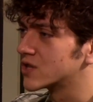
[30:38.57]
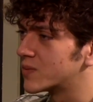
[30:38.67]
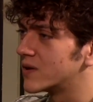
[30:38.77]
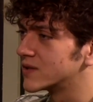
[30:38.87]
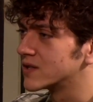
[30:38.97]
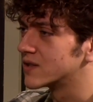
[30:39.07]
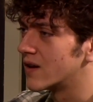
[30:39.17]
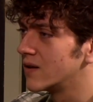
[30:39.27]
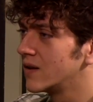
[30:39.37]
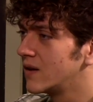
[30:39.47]
experiences
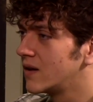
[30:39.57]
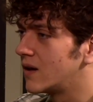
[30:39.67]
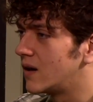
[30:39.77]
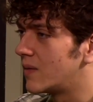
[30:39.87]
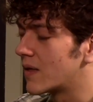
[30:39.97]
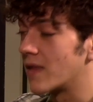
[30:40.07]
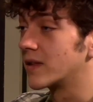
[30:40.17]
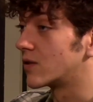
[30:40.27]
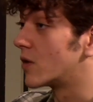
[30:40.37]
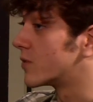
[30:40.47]
there. I
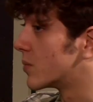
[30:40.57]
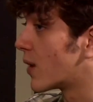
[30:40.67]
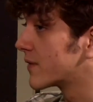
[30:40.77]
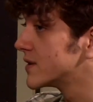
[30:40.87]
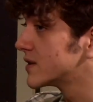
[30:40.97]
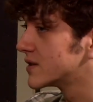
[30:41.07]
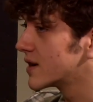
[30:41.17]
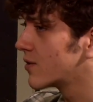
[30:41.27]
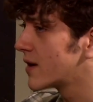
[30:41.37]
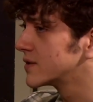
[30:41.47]
think they're known for their breakfast. Is that correct?